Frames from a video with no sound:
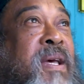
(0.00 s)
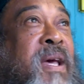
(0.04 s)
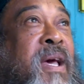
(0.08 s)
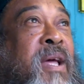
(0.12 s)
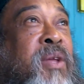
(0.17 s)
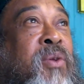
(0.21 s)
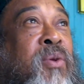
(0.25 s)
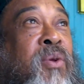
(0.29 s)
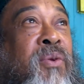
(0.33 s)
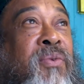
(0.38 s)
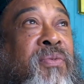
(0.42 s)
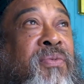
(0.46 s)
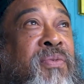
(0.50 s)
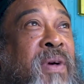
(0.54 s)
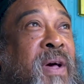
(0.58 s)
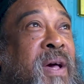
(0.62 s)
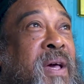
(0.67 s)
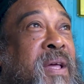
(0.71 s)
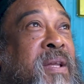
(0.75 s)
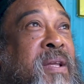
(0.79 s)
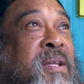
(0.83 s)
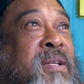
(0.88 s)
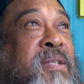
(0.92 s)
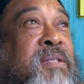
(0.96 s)
And you'll
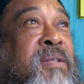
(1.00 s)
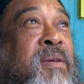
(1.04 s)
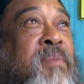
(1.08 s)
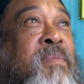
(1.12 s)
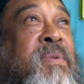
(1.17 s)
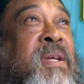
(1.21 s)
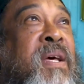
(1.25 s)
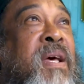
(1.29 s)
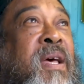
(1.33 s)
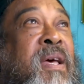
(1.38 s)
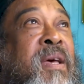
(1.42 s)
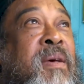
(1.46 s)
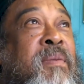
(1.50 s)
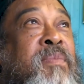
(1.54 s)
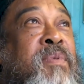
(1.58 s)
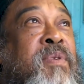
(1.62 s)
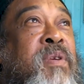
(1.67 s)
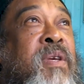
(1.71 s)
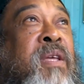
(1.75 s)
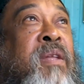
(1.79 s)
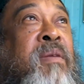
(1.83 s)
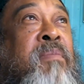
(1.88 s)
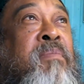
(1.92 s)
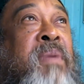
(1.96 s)
find that
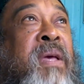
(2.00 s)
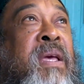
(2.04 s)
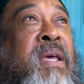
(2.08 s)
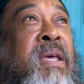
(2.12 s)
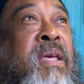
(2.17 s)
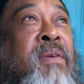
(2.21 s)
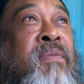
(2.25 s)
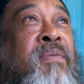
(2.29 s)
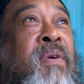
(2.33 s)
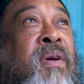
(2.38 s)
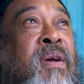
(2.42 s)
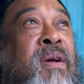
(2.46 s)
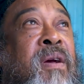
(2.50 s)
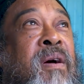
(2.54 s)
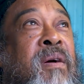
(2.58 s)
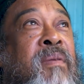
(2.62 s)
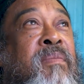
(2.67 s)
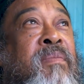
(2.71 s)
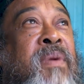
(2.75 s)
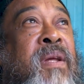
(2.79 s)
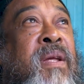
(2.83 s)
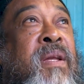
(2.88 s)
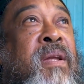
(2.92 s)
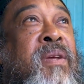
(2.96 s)
sometimes it may even
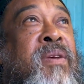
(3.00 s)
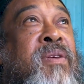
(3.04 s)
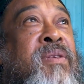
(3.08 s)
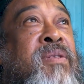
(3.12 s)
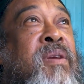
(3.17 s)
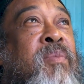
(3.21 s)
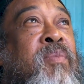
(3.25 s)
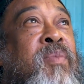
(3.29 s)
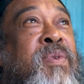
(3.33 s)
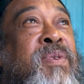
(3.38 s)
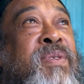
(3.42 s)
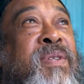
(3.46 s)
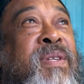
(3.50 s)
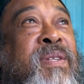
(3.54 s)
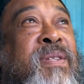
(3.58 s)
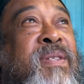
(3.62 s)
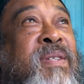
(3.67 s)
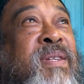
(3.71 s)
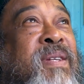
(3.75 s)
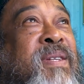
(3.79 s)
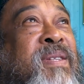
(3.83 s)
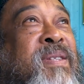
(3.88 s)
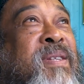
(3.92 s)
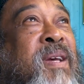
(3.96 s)
come that there's some
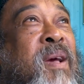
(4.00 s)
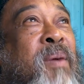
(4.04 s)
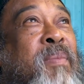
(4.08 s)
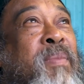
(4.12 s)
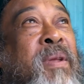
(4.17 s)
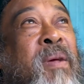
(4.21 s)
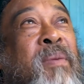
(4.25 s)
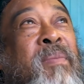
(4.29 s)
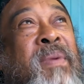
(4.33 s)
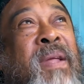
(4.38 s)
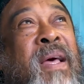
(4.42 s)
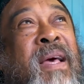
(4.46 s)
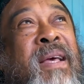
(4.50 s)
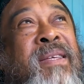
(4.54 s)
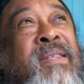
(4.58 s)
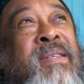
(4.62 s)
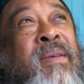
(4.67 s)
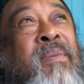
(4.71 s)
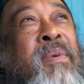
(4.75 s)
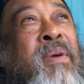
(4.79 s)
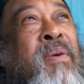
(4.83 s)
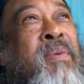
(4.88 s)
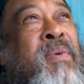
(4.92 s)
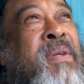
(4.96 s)
resistance coming up, like
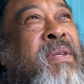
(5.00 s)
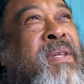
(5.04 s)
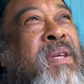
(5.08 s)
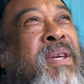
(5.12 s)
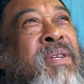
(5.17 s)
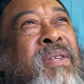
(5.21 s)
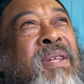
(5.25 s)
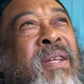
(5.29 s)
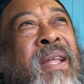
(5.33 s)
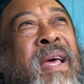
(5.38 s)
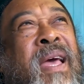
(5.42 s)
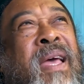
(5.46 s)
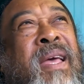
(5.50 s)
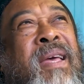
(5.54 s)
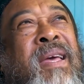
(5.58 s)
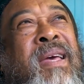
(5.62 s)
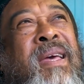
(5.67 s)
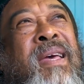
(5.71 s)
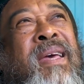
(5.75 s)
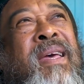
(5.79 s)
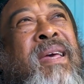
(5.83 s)
some irritation, like